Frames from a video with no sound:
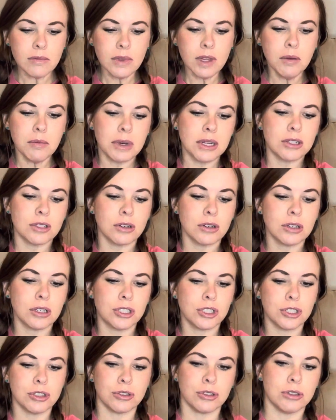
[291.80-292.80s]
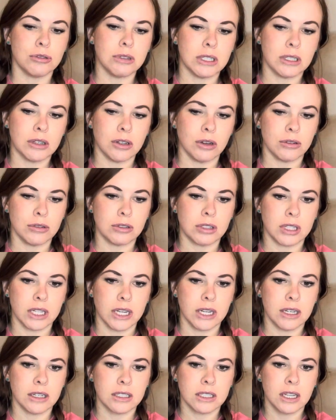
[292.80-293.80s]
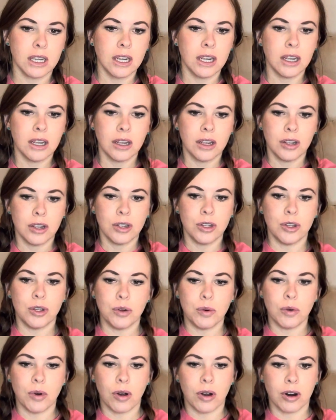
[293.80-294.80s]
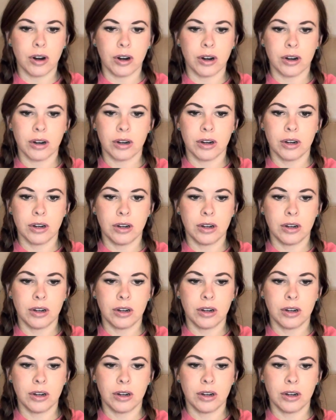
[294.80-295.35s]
But as long as you're doing those things, you are